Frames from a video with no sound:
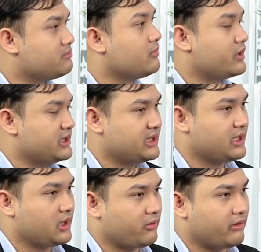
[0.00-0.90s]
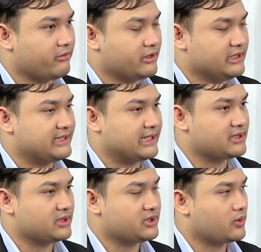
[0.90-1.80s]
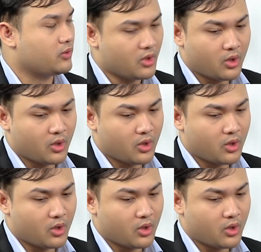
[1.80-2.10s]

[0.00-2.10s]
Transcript: more detail of our discussion. So